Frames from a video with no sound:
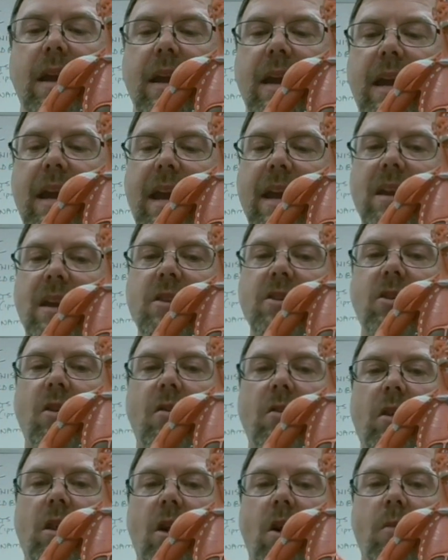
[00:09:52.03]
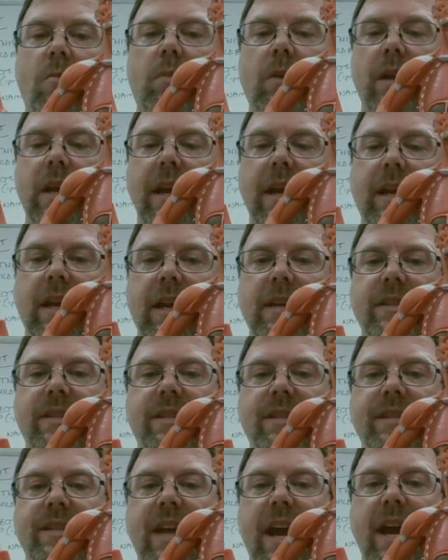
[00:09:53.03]
Internal oblique is
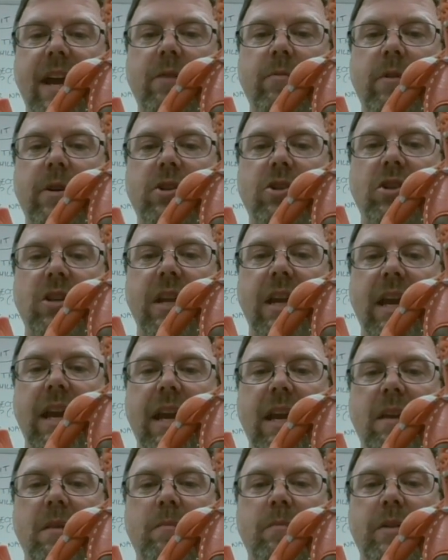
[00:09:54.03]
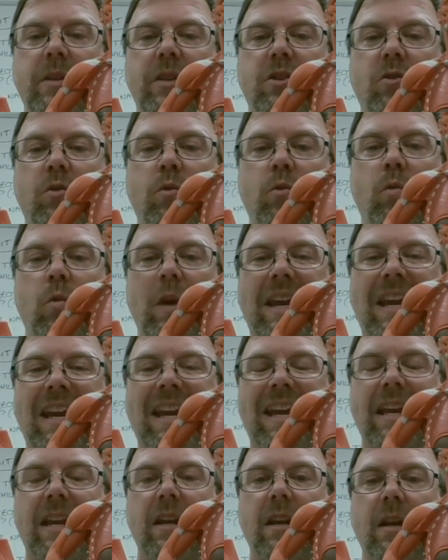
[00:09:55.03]
sandwiched in
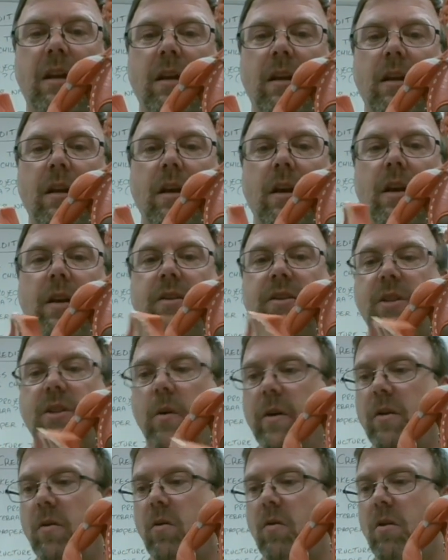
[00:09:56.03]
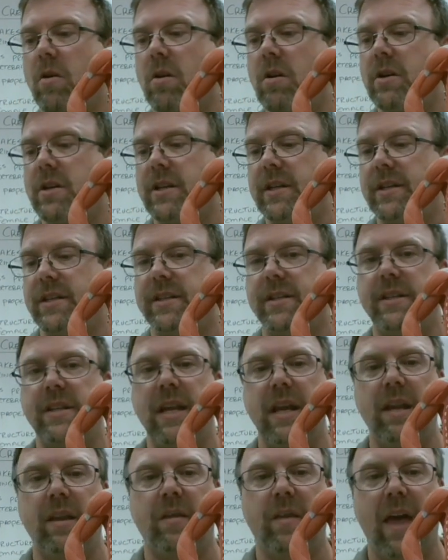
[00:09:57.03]
between. So in order to
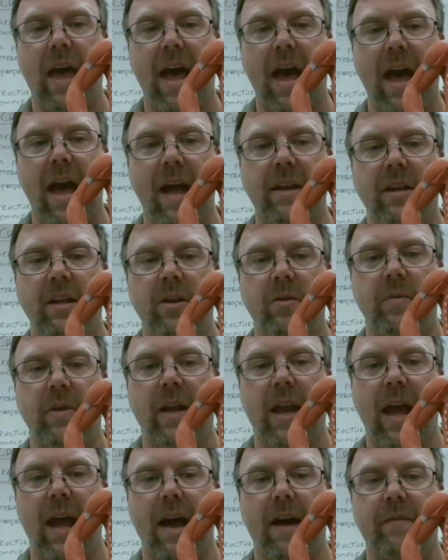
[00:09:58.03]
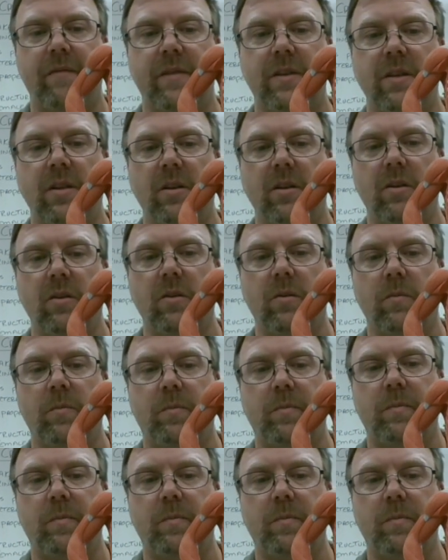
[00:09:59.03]
see that, you would have to